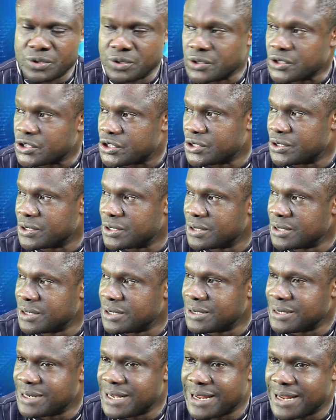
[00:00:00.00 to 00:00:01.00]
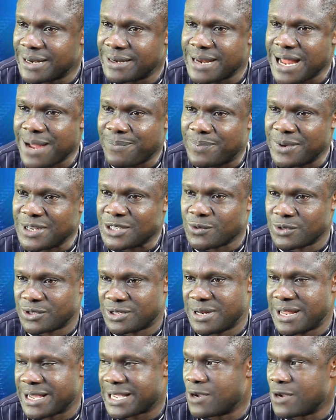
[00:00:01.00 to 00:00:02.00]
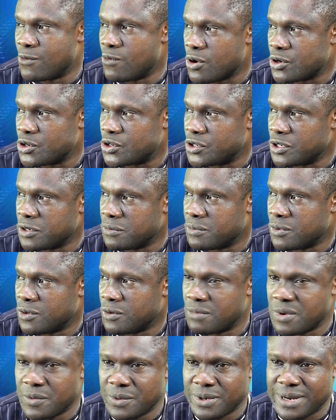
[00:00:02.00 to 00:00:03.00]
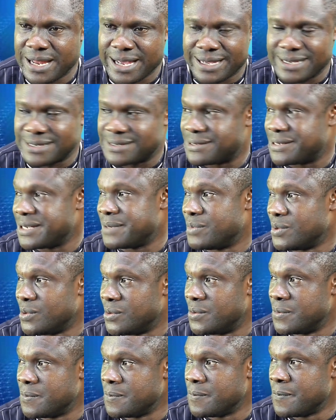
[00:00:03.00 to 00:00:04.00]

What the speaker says: notion that that place was like a workshop or maybe like a stable.